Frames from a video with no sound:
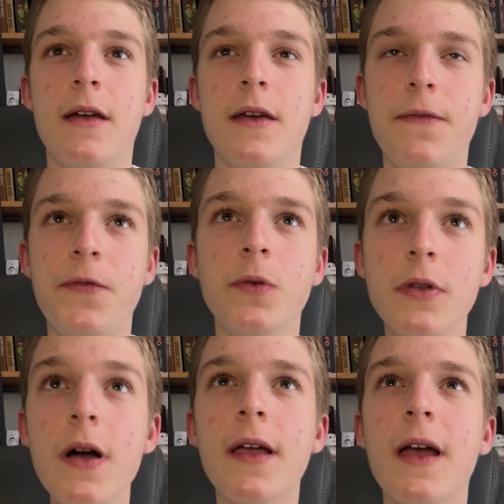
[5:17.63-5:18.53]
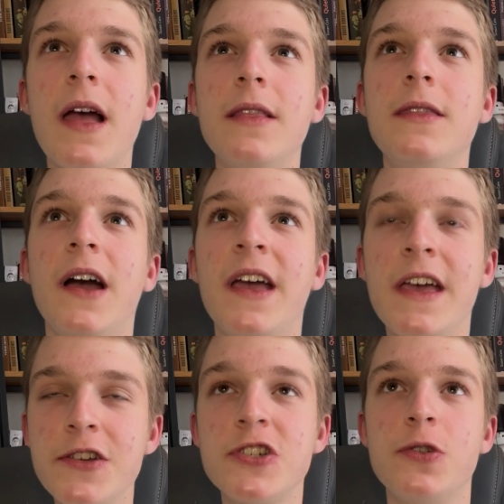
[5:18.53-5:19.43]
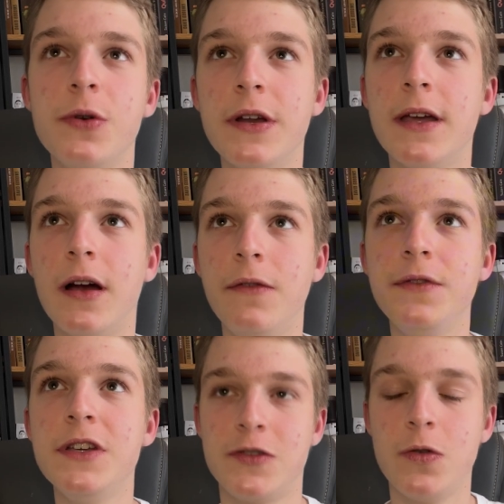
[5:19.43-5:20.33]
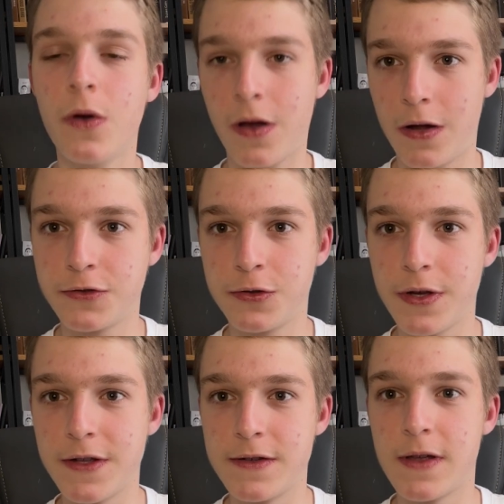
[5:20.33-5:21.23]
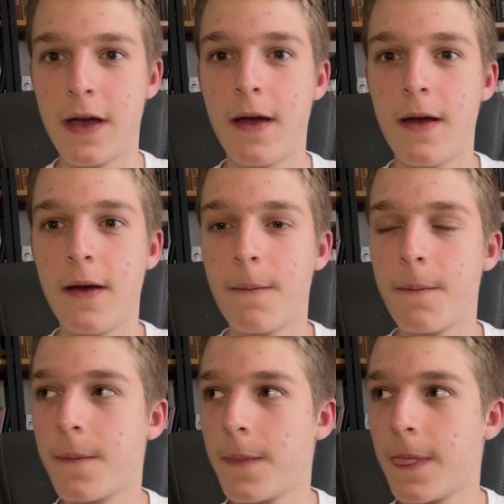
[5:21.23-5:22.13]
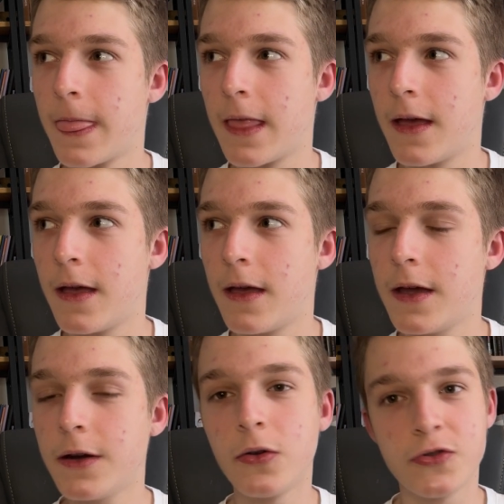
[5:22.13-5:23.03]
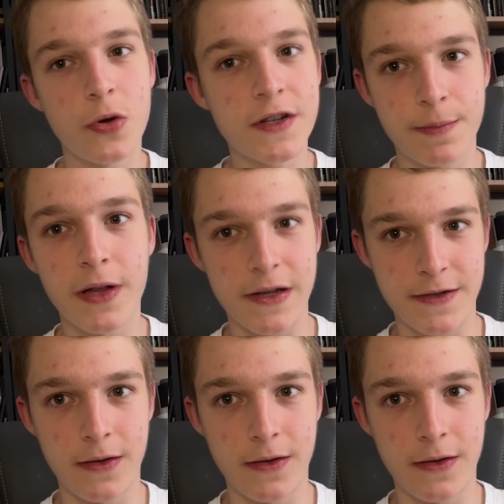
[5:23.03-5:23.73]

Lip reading: If you look at the history of these two countries, it also explains a